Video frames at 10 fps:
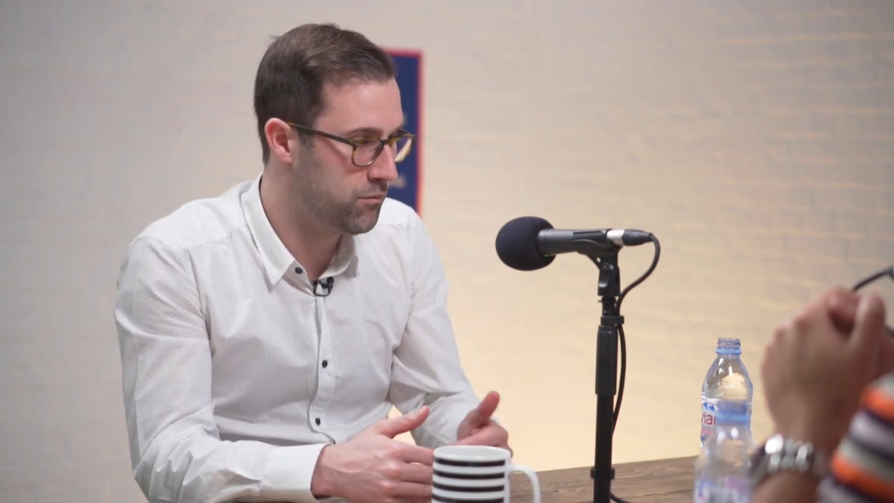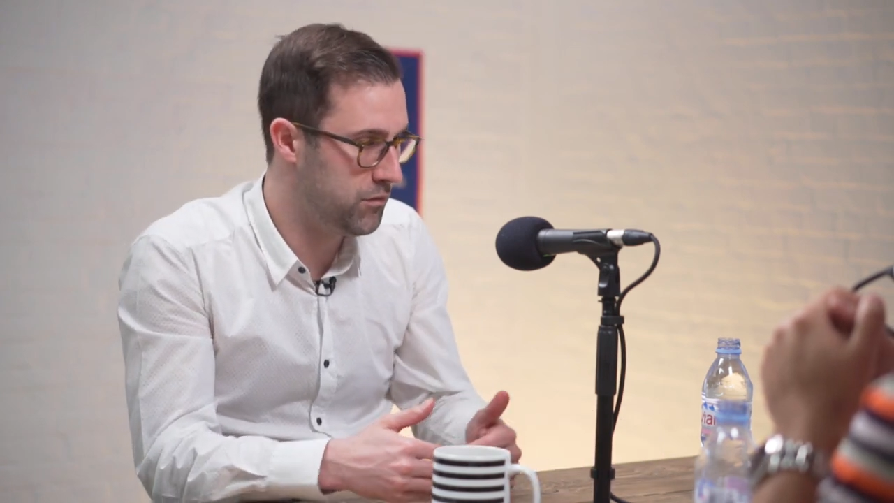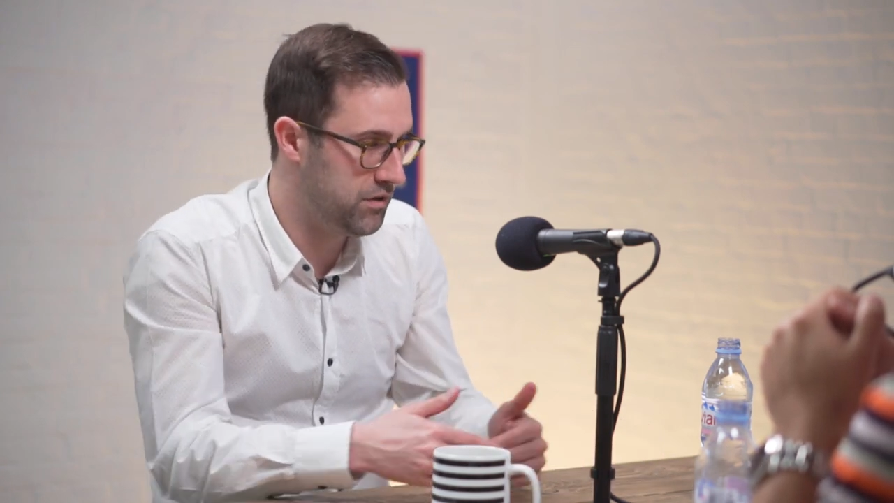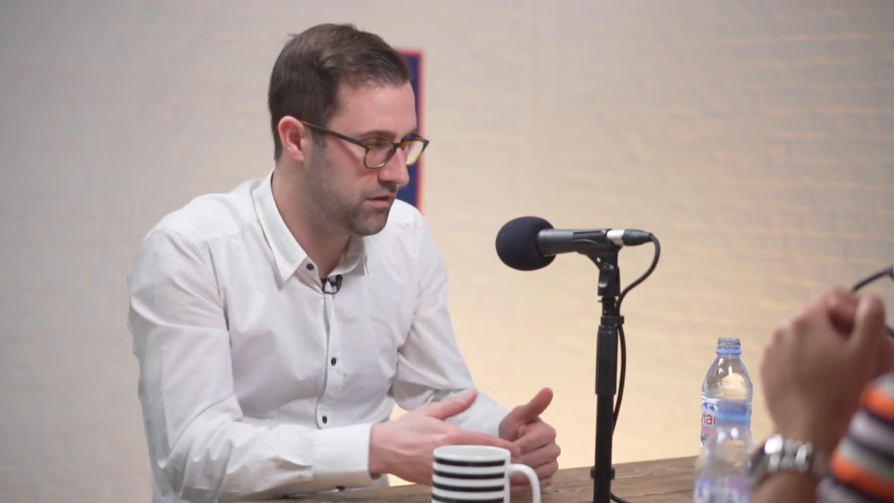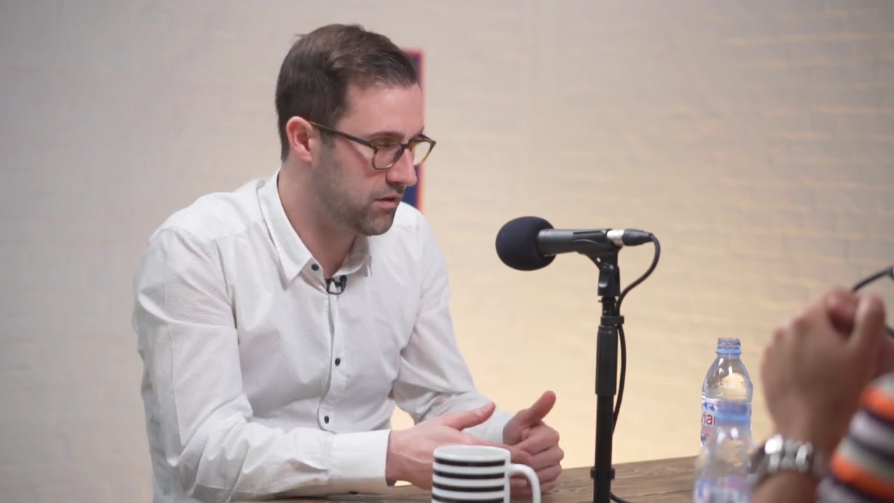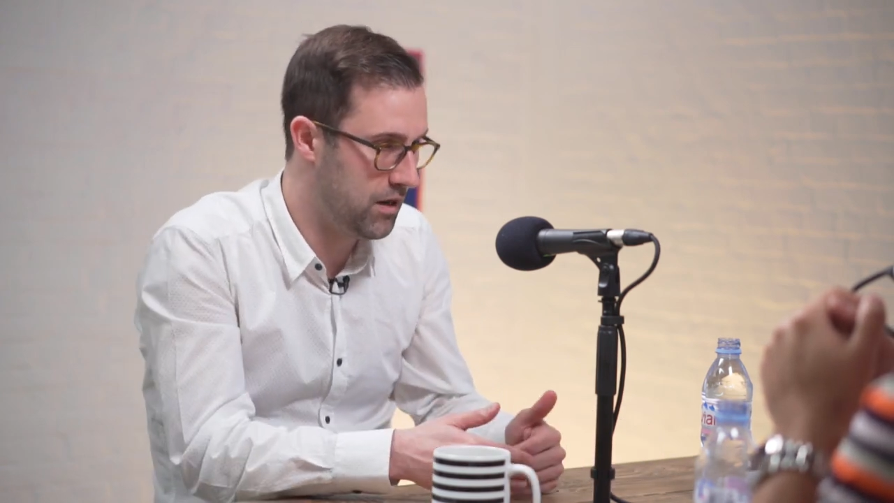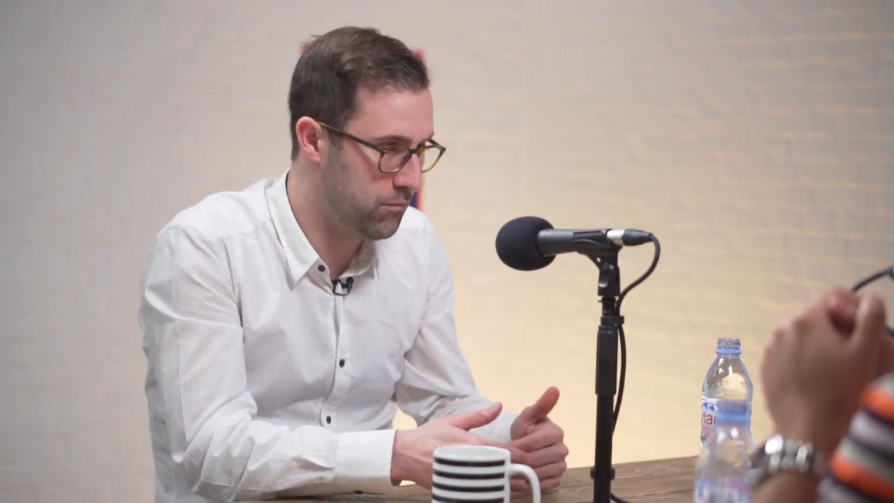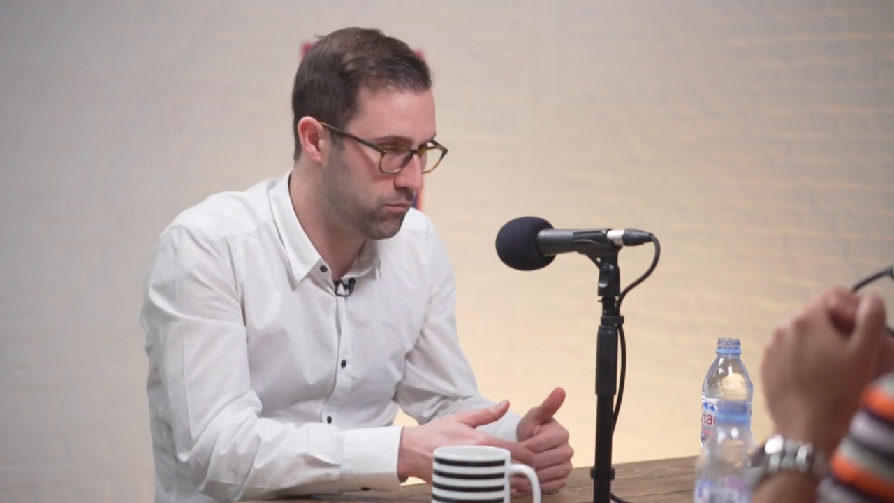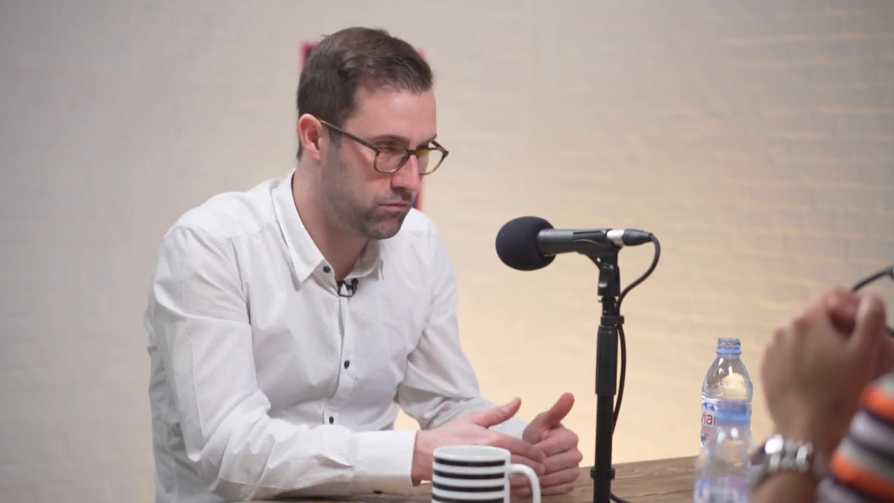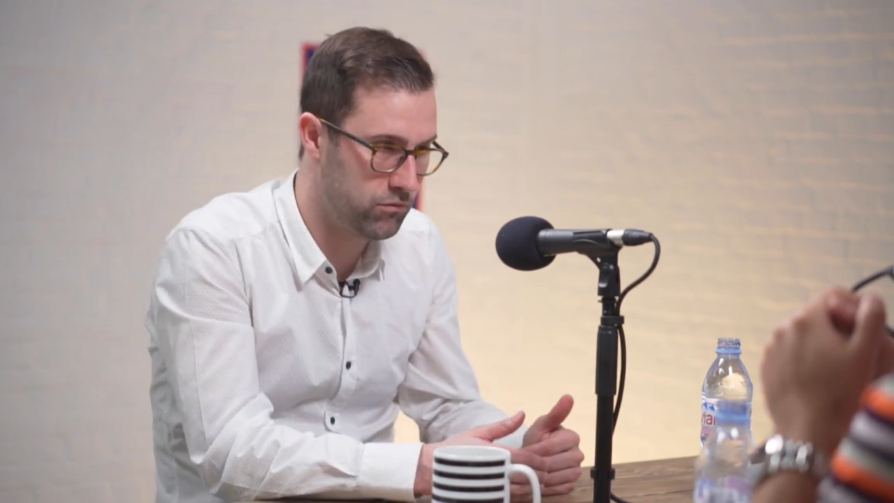but it
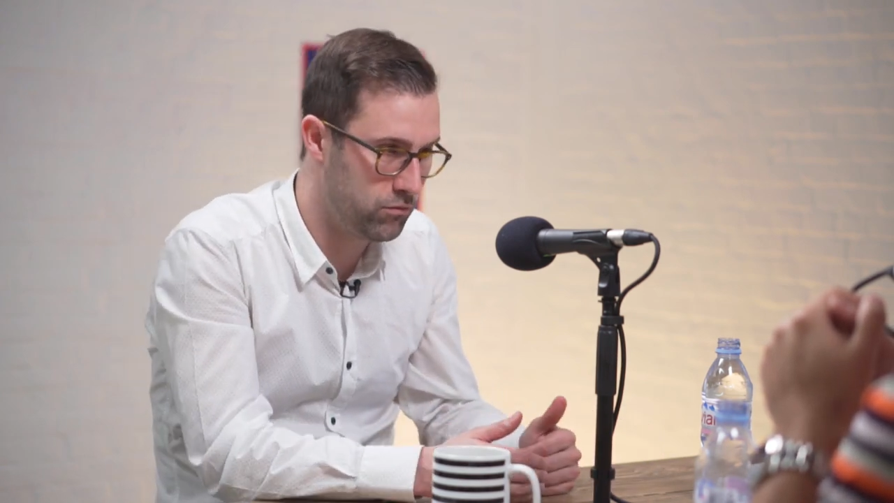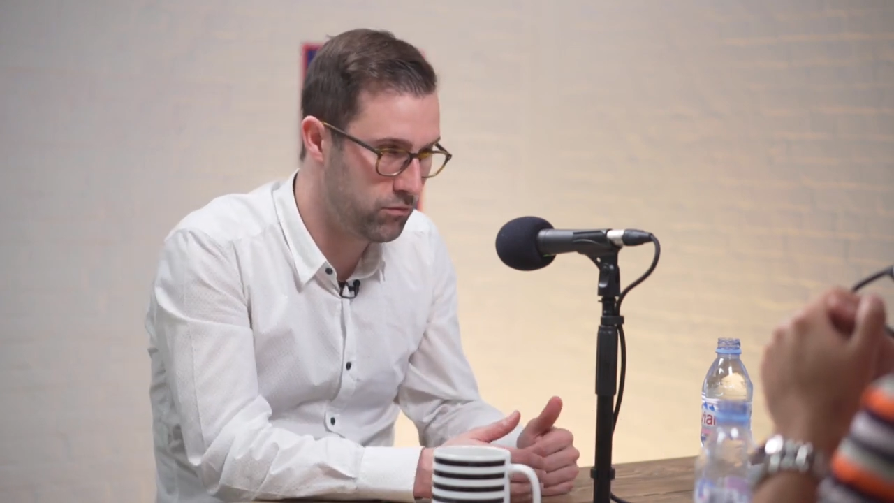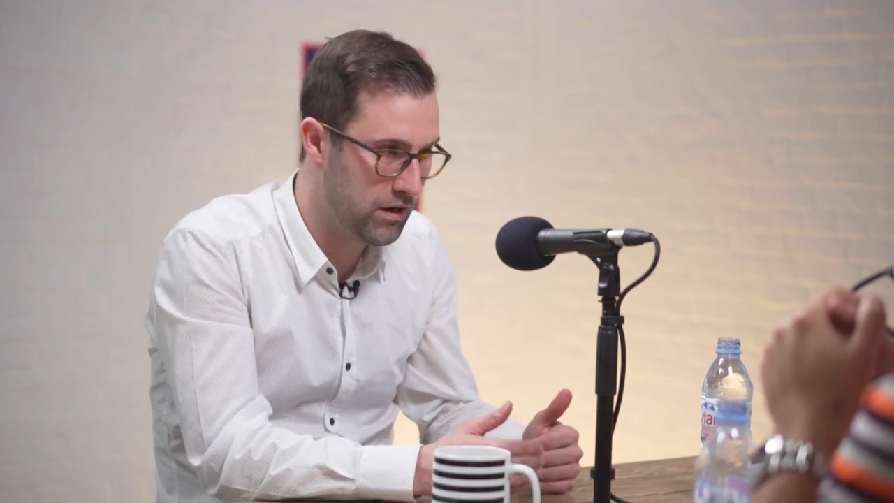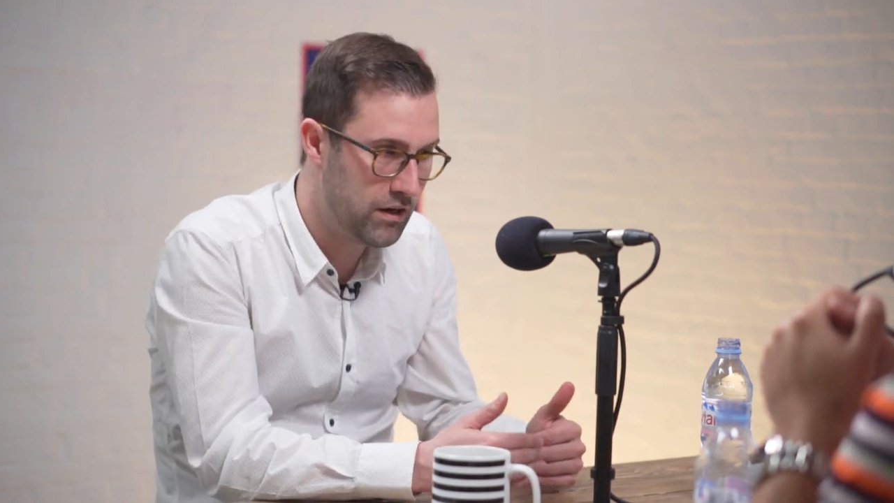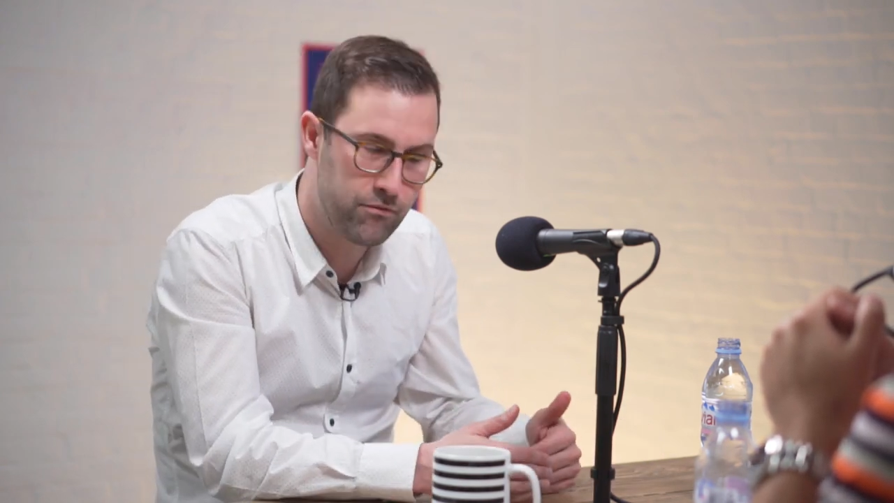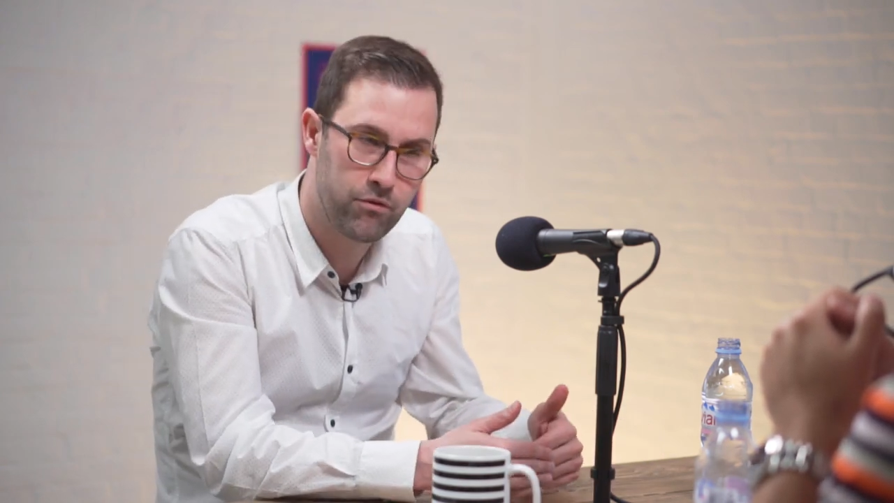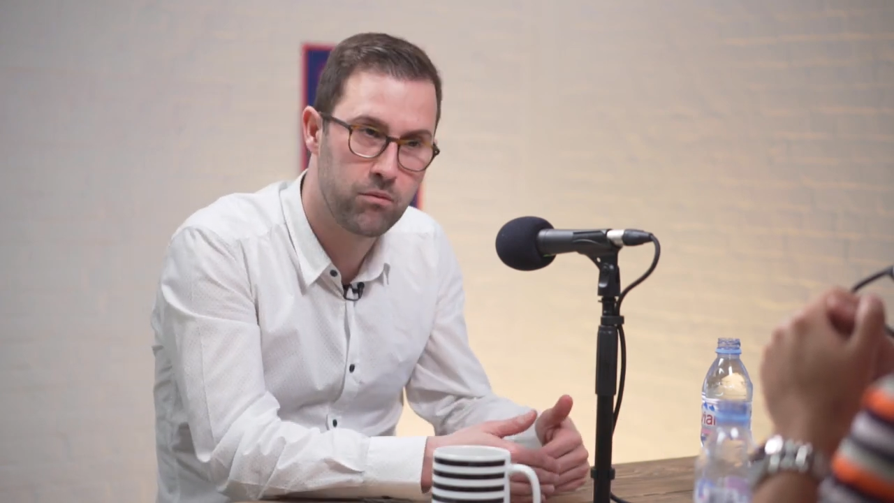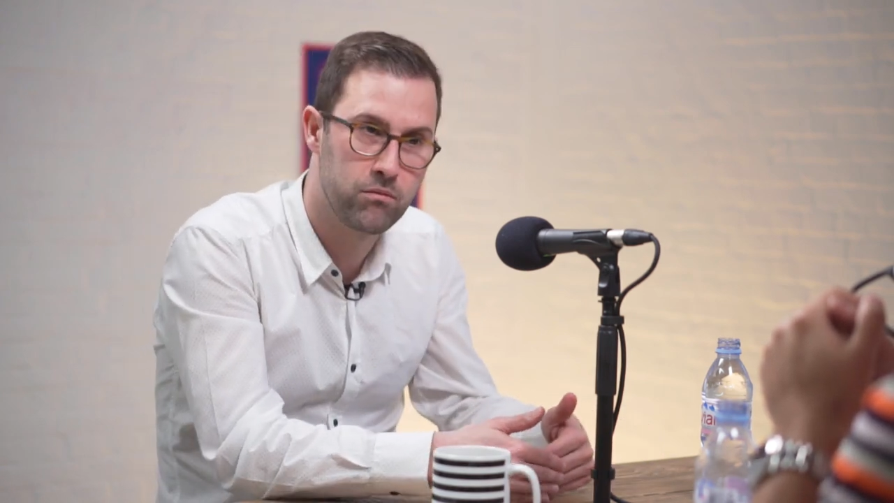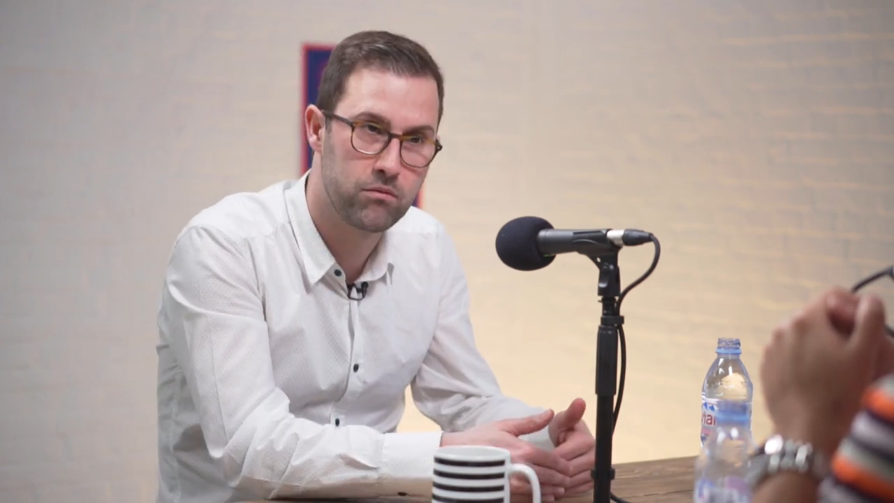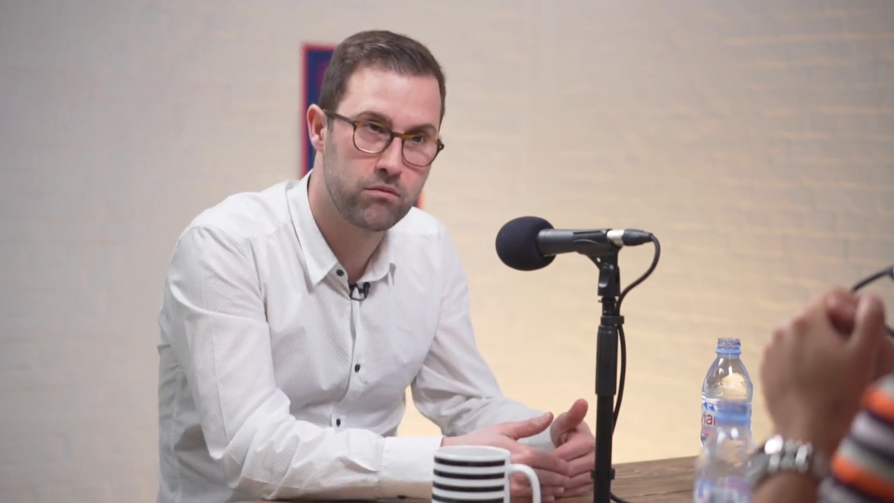came really from